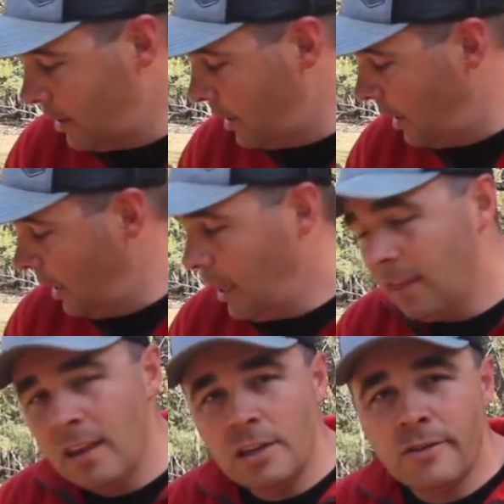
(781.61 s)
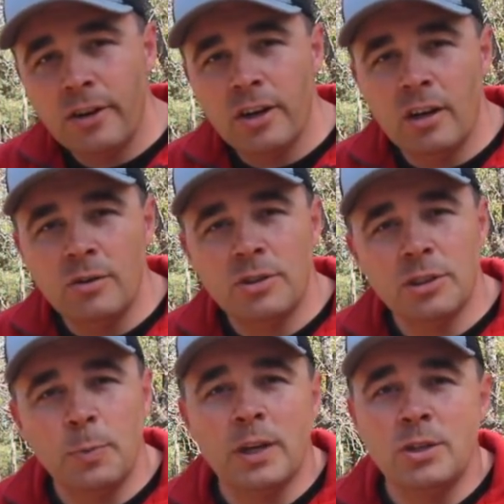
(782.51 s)
and things for your goats,
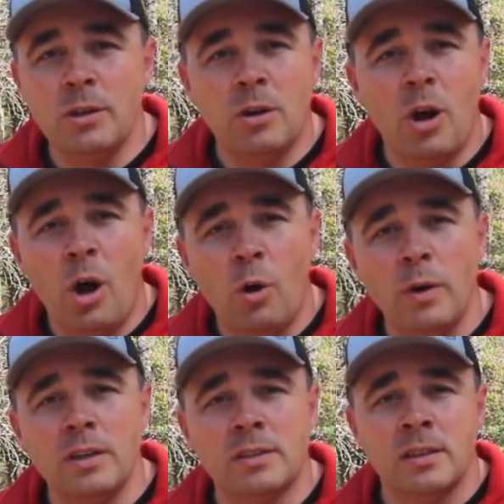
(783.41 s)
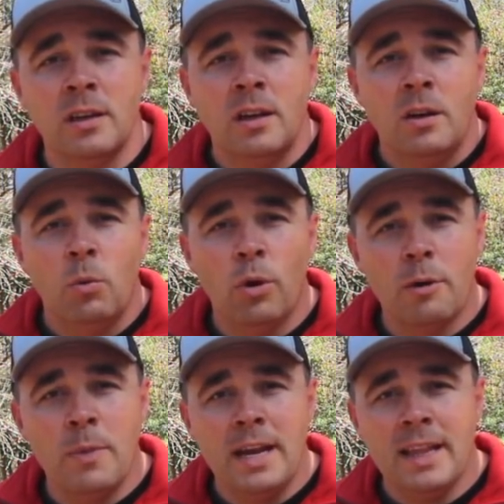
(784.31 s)
just because you don't always
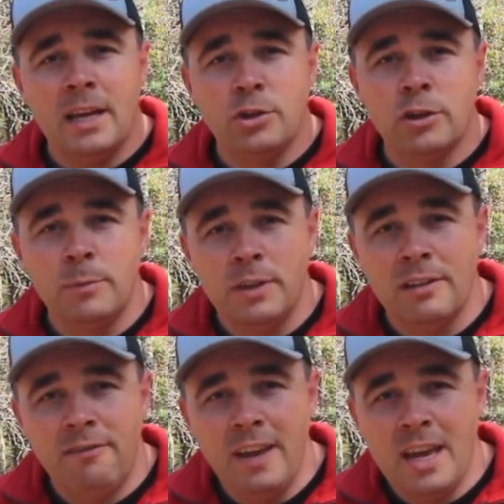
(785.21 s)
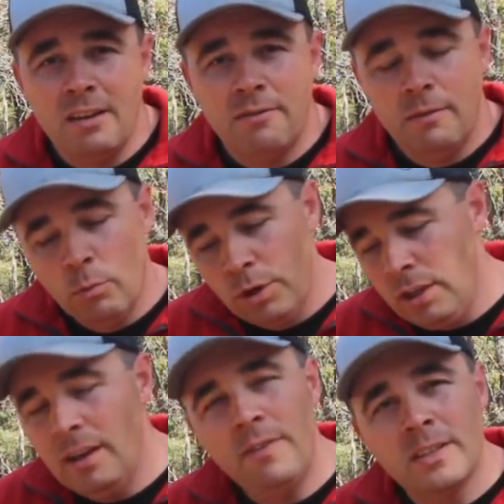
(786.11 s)
wanna make that trip to the vet.
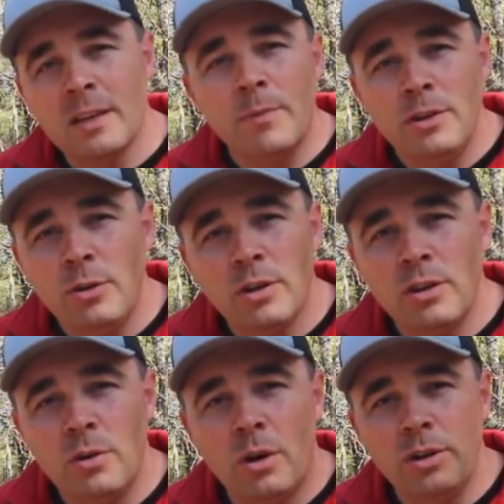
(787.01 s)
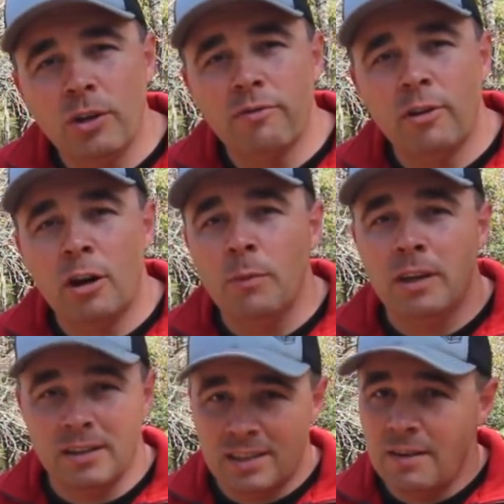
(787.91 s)
If it's something you can do on your farm,
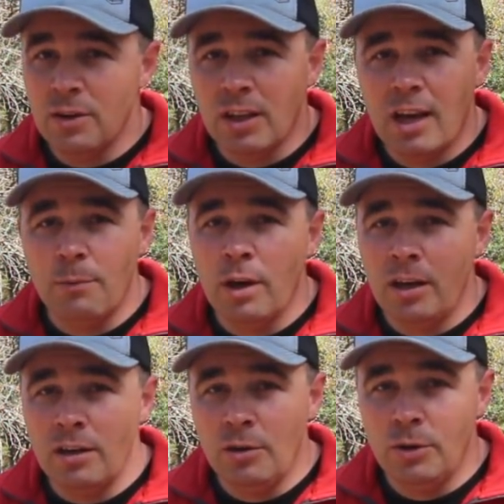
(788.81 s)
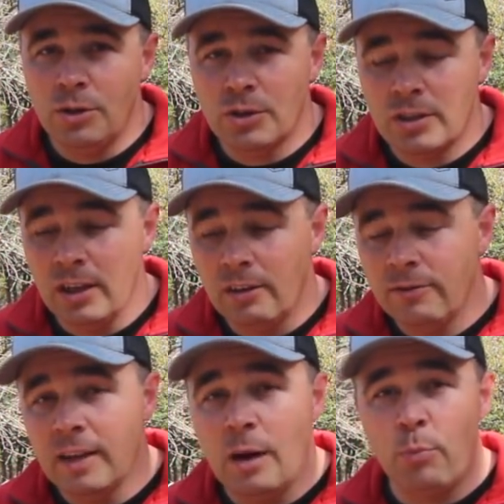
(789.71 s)
it'll save you a lot of money to do it
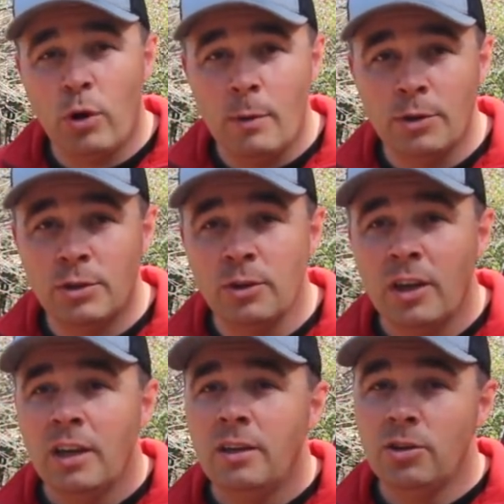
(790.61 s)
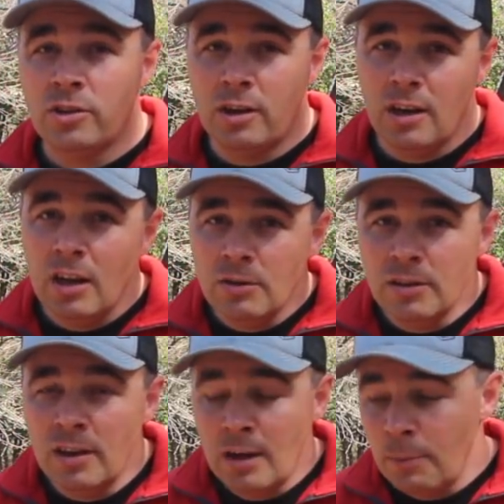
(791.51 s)
yourself. I promise you. You start
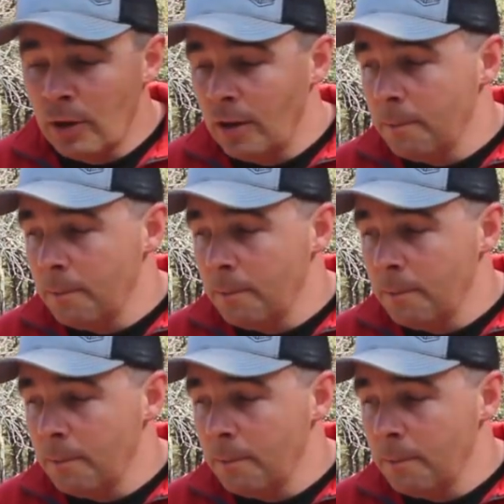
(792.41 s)
loading up